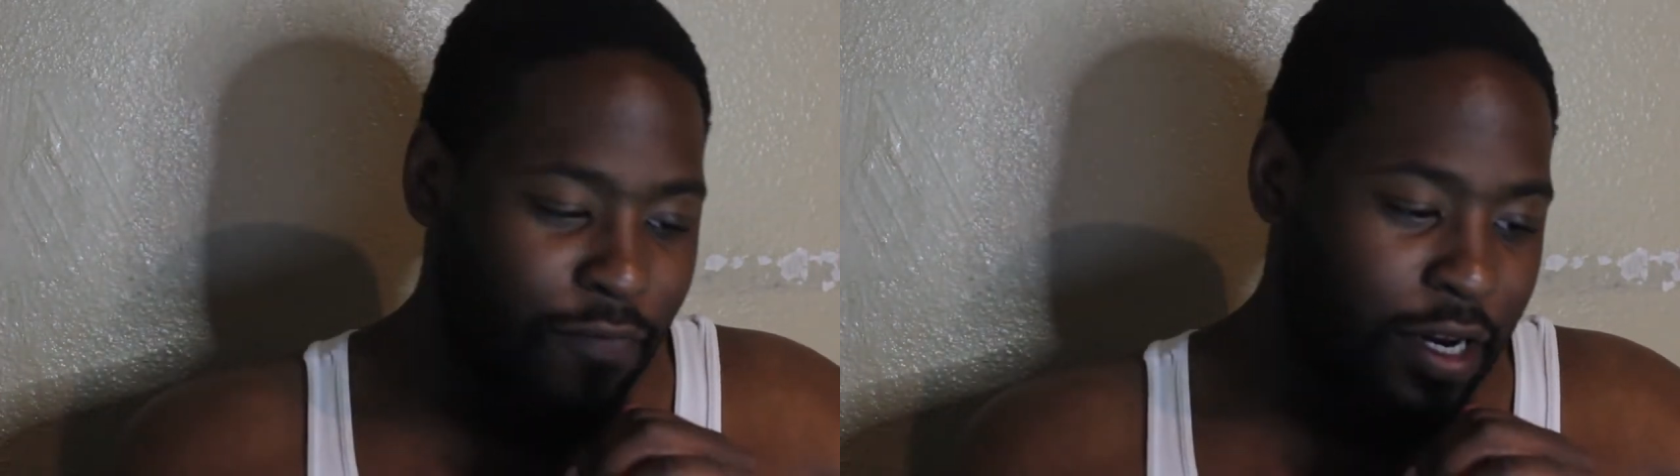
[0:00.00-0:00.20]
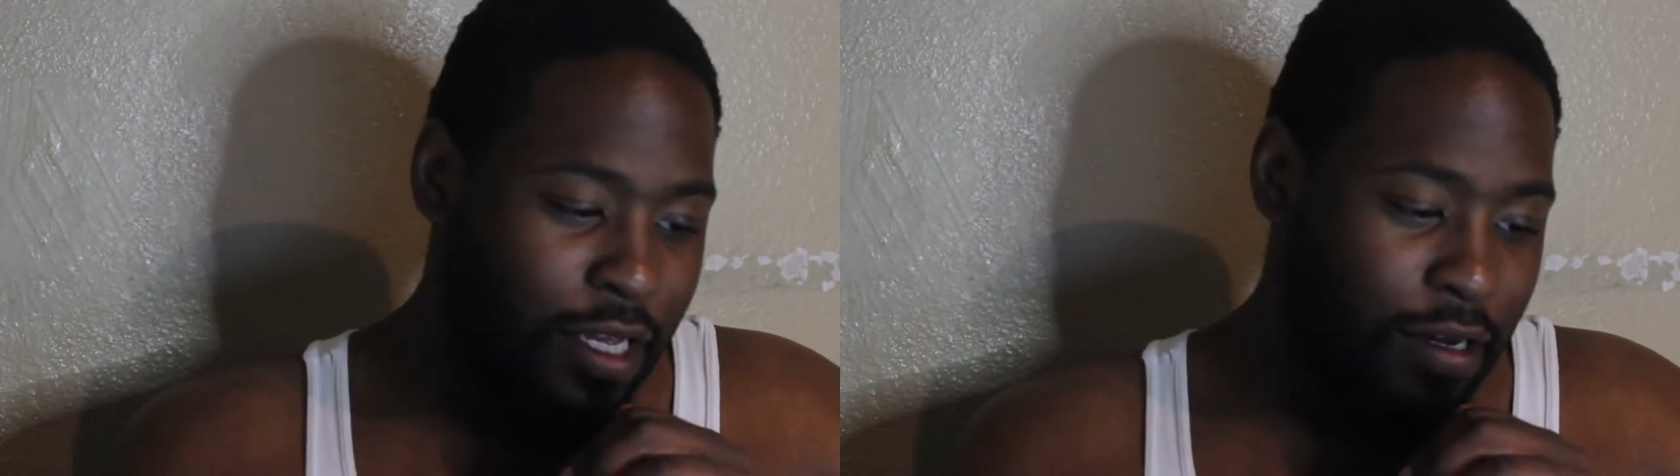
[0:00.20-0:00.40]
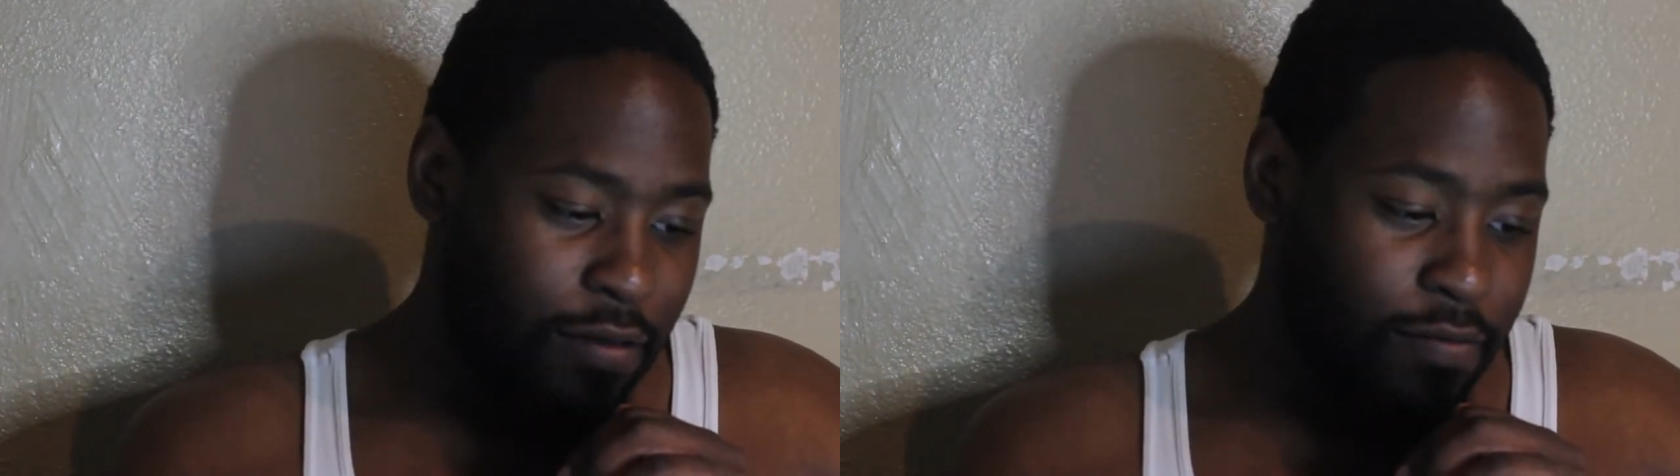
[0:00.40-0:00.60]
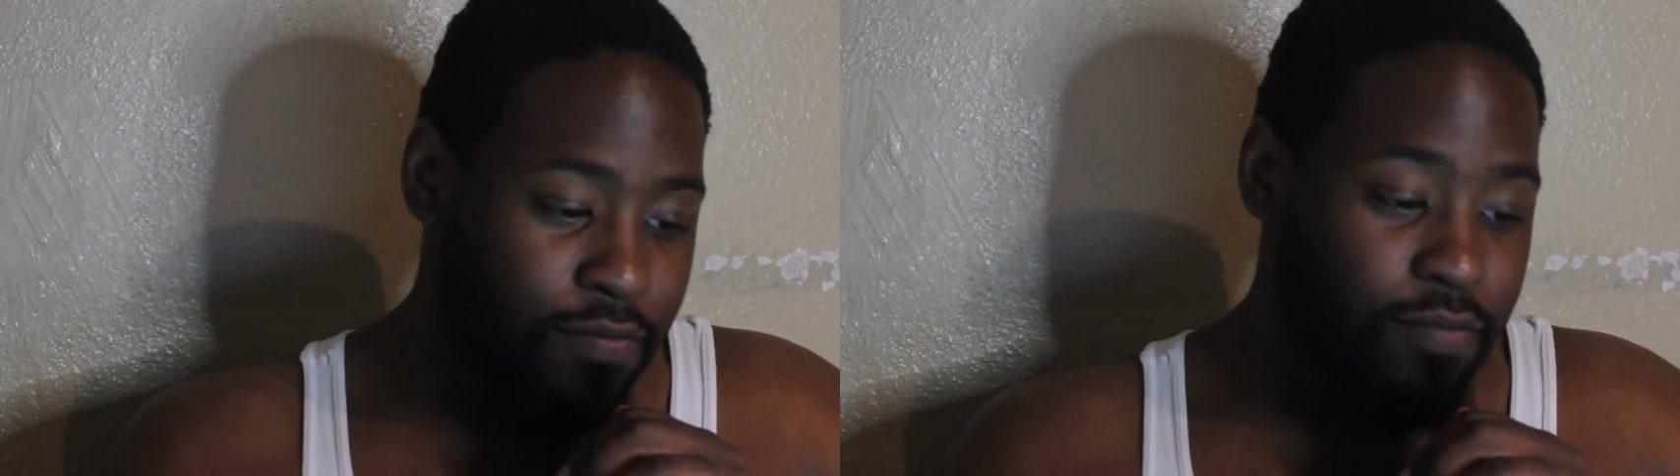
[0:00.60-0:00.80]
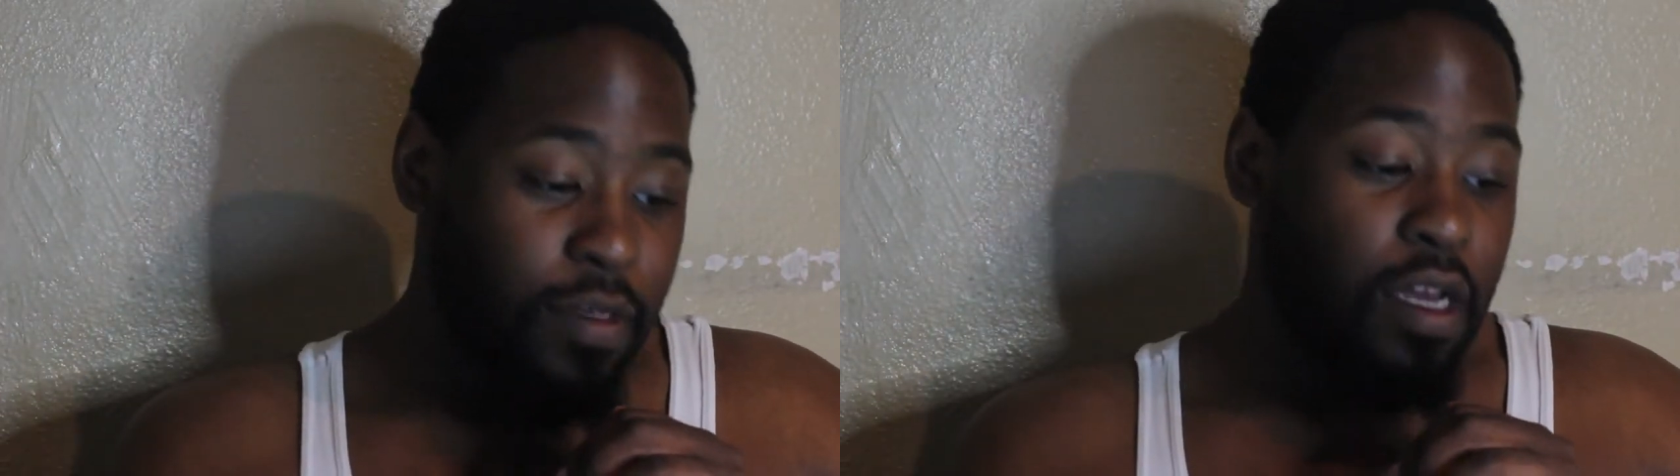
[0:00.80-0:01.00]
video.
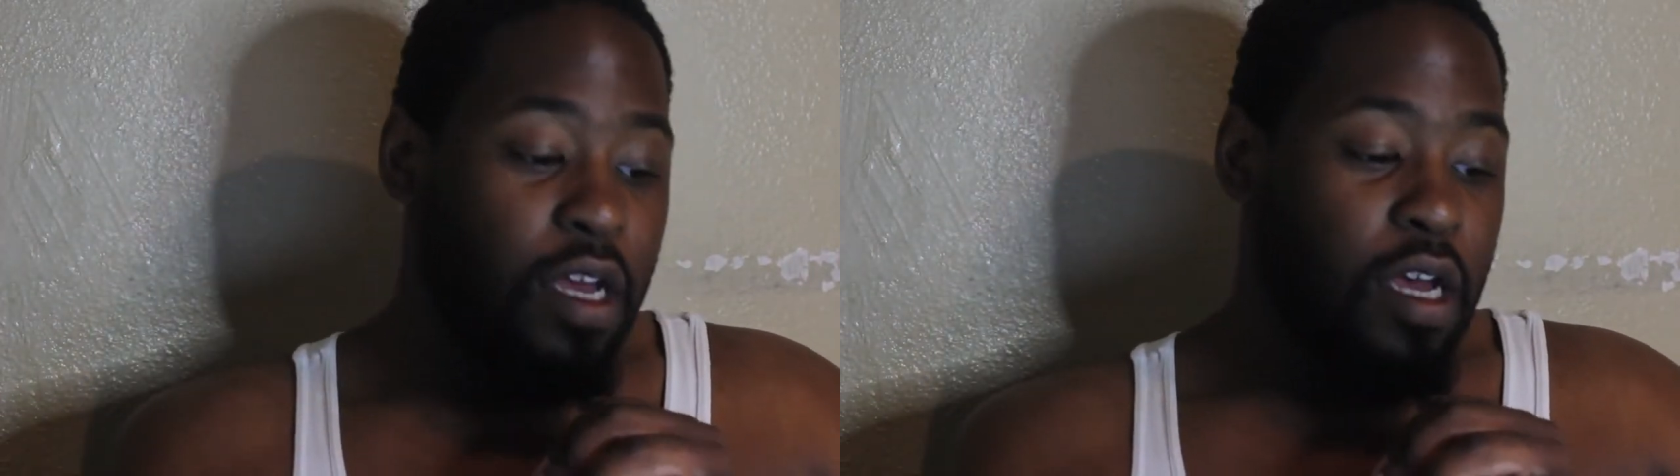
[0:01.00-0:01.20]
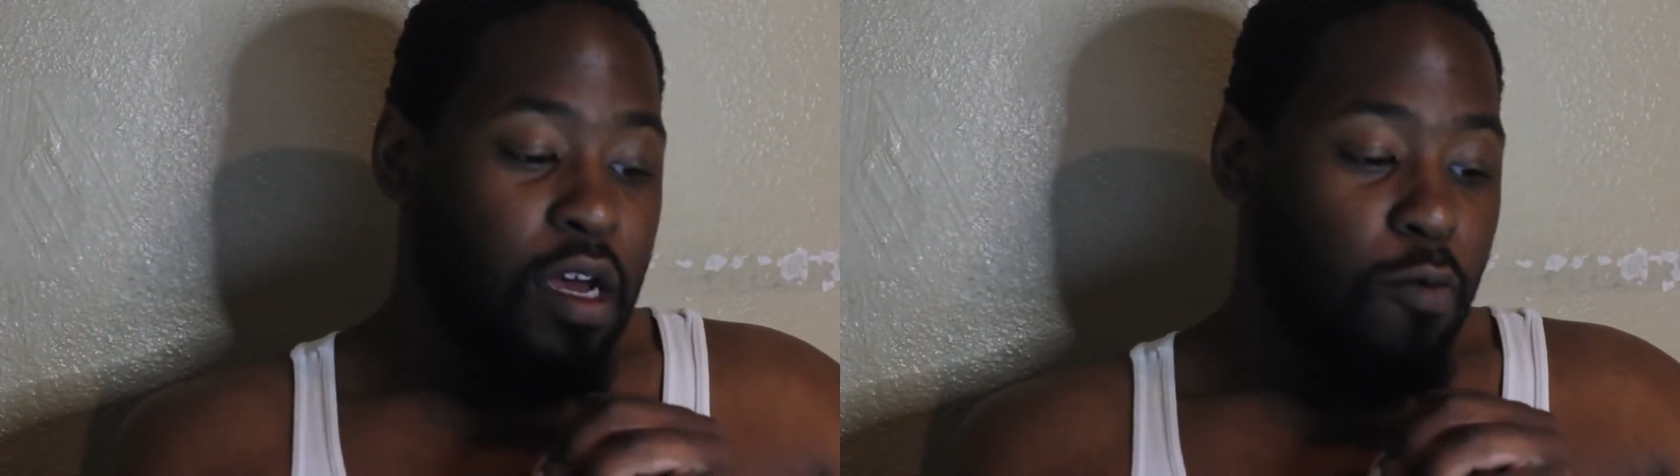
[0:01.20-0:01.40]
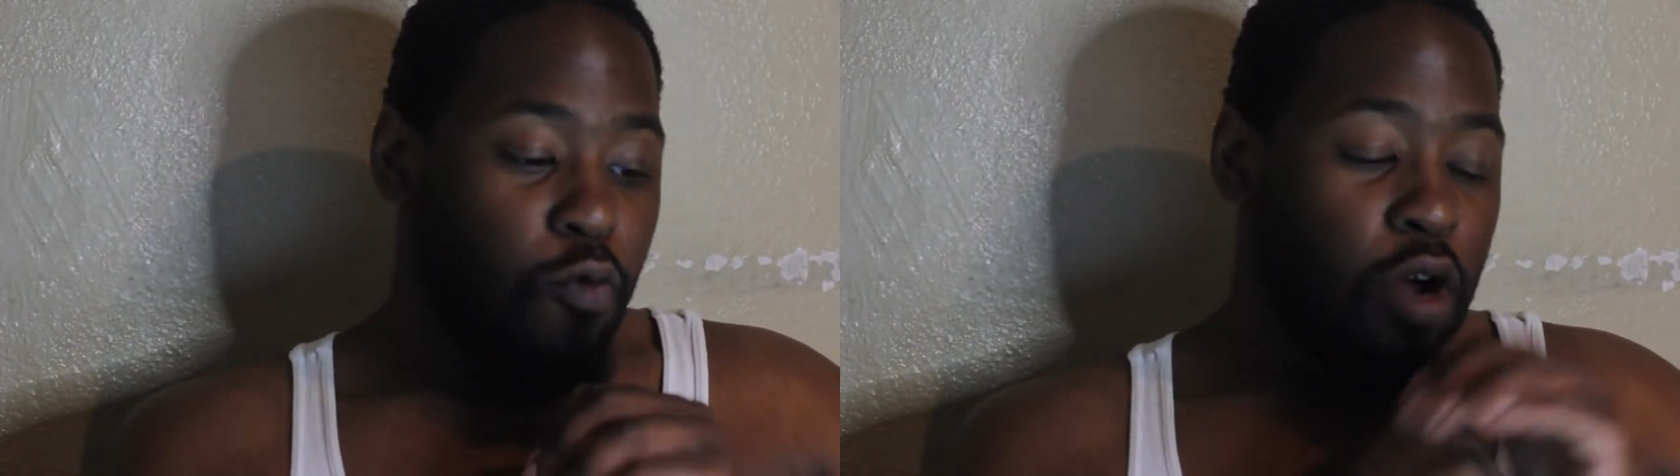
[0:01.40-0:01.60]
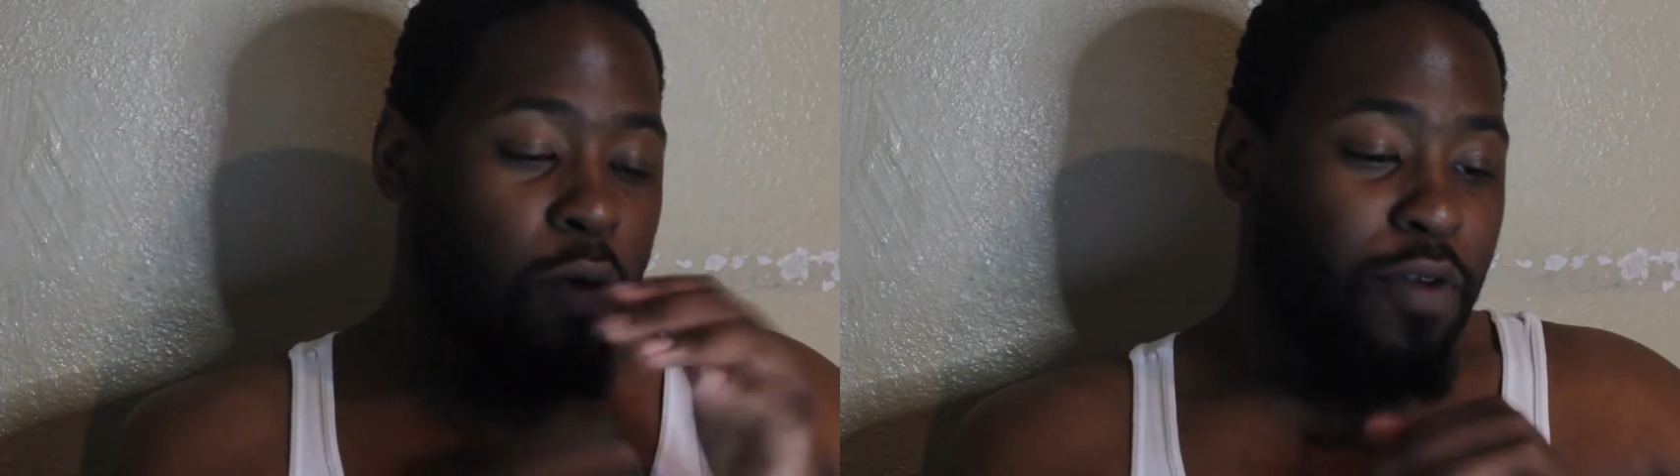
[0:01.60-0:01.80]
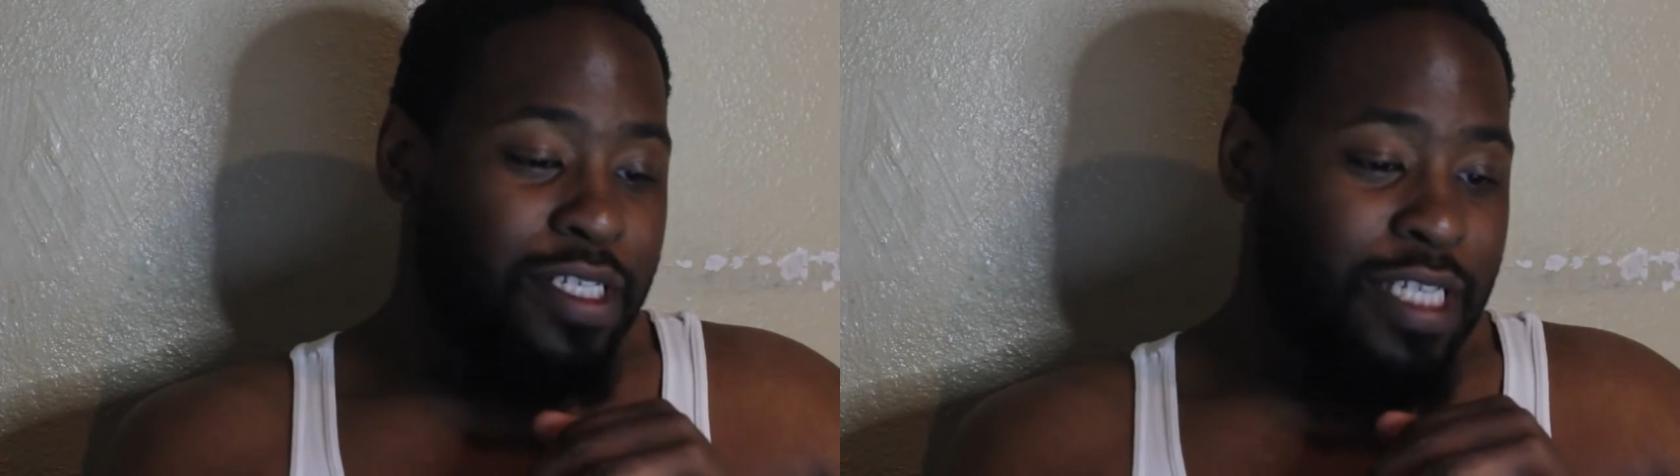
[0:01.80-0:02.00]
What I
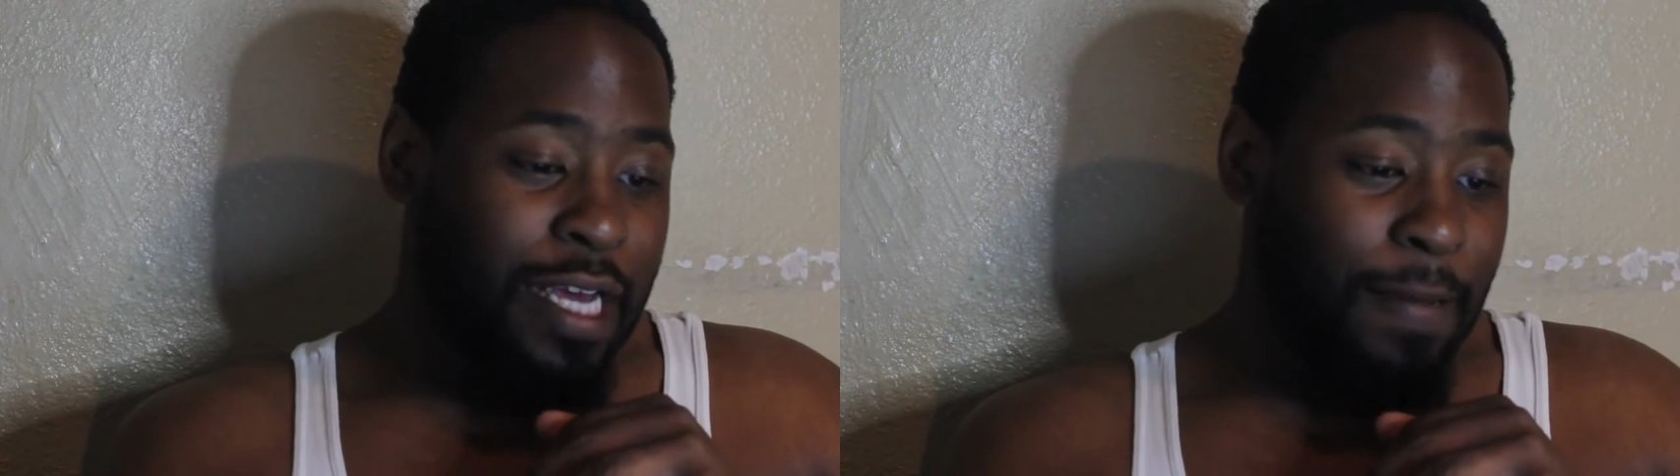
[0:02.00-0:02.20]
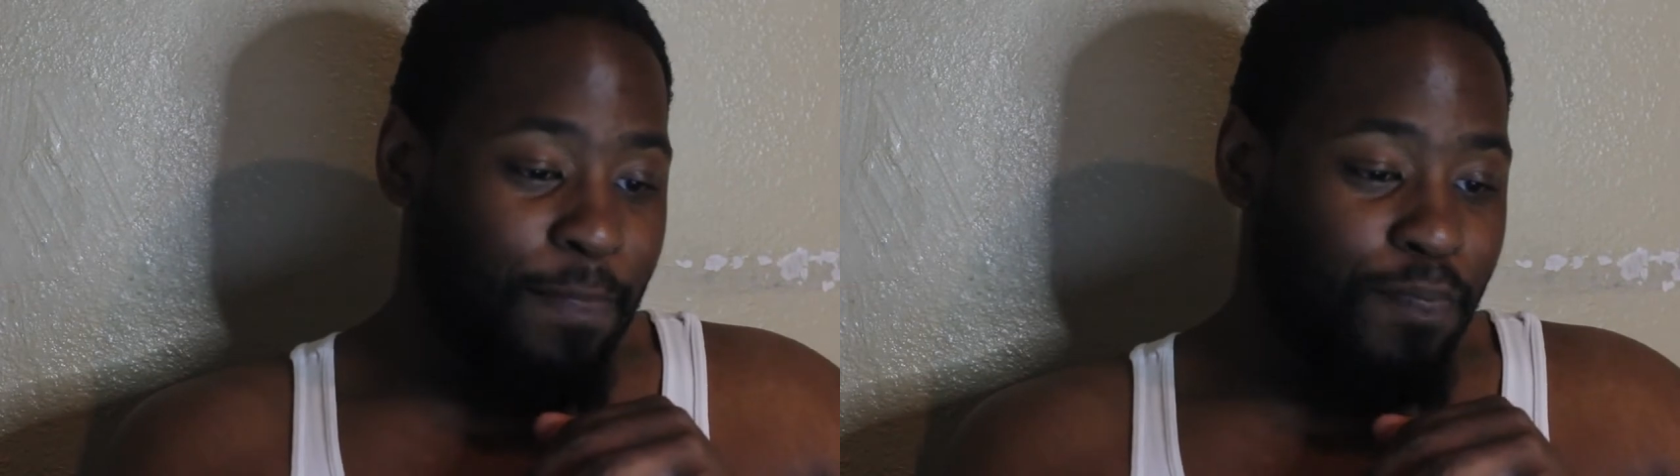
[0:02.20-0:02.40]
want to say,